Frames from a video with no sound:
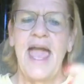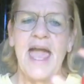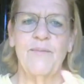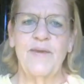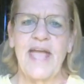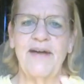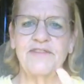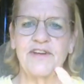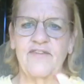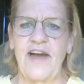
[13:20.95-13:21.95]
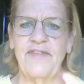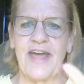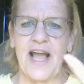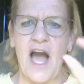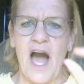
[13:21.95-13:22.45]
And we have to find
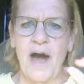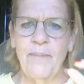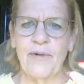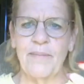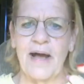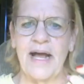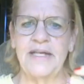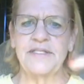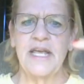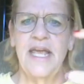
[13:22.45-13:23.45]
that compromise